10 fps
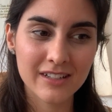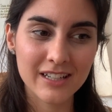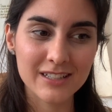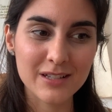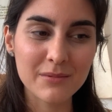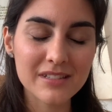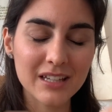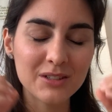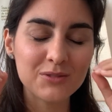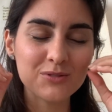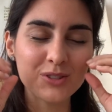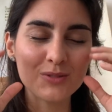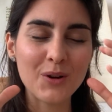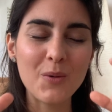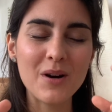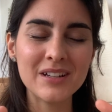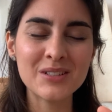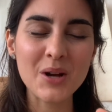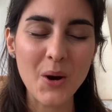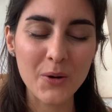It's almost like you don't want
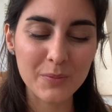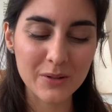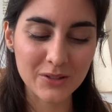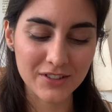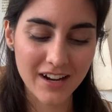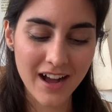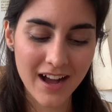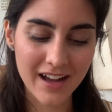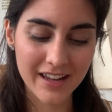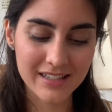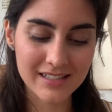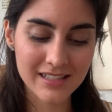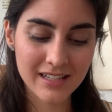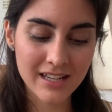to open your eyes,